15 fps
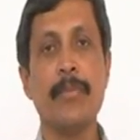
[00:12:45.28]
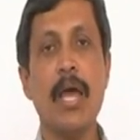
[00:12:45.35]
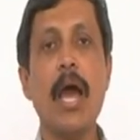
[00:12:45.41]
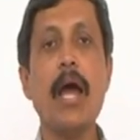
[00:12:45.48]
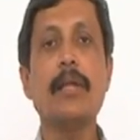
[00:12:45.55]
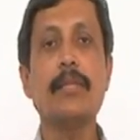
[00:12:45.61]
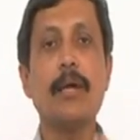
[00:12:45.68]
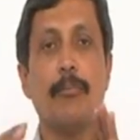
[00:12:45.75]

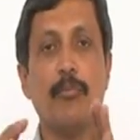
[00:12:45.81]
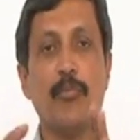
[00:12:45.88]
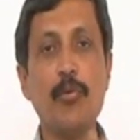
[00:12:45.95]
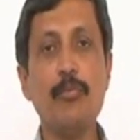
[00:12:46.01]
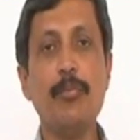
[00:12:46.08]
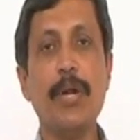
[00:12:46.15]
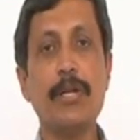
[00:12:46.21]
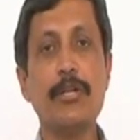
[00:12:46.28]
and the
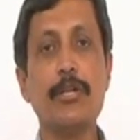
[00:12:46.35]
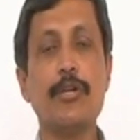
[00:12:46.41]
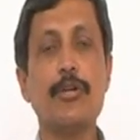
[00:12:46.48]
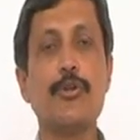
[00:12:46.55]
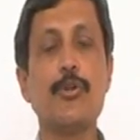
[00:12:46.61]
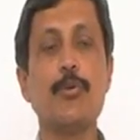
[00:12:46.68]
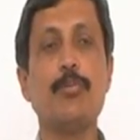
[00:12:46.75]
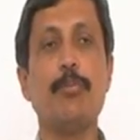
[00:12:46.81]
movement
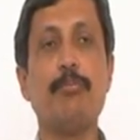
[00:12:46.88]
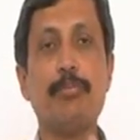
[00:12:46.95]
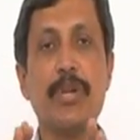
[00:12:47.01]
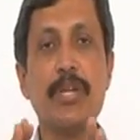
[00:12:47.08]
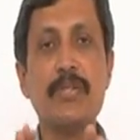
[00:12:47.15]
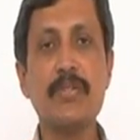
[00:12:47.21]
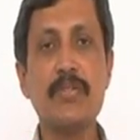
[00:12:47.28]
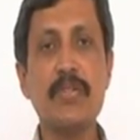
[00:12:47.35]
should be
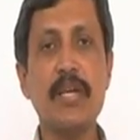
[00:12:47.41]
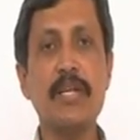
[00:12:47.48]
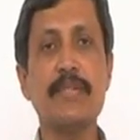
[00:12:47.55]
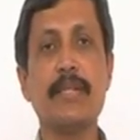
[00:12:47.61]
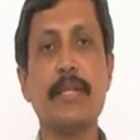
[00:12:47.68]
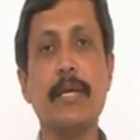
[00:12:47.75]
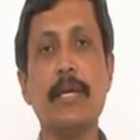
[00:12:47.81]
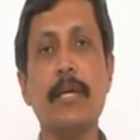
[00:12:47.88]

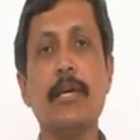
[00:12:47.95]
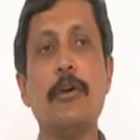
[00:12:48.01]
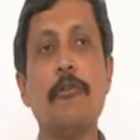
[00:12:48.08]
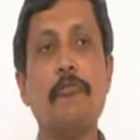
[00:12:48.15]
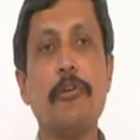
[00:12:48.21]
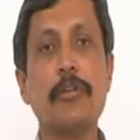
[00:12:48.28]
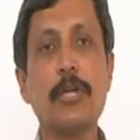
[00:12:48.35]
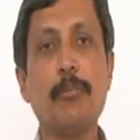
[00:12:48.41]
precisely
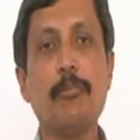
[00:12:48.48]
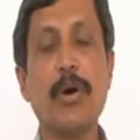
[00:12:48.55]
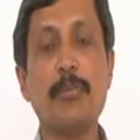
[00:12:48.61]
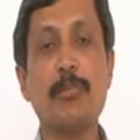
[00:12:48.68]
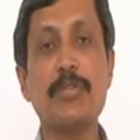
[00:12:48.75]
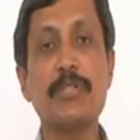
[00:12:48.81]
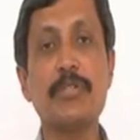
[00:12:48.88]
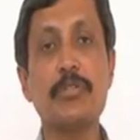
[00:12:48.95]
for the
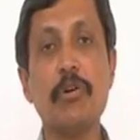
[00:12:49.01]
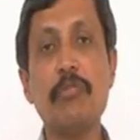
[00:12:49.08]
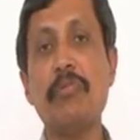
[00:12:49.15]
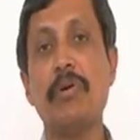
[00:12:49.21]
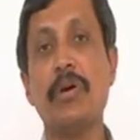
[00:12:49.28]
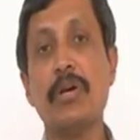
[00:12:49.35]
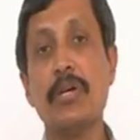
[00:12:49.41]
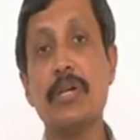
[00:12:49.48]
purposes of
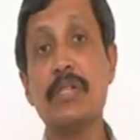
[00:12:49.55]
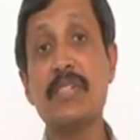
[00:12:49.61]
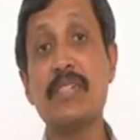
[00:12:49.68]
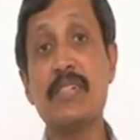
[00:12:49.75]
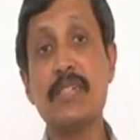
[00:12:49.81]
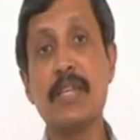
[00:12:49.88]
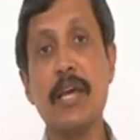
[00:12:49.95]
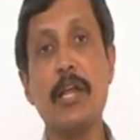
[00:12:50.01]

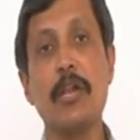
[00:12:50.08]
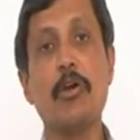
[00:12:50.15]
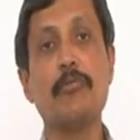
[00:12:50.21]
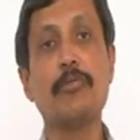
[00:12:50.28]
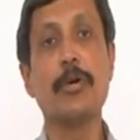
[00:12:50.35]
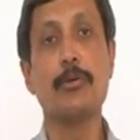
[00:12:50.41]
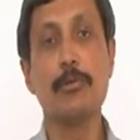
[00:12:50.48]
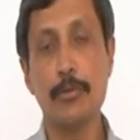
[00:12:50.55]
sale of
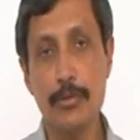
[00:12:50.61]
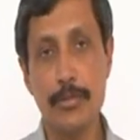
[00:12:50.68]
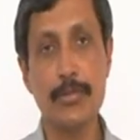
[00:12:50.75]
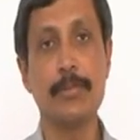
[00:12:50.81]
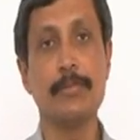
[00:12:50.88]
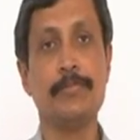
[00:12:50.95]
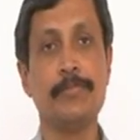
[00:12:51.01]
the goods.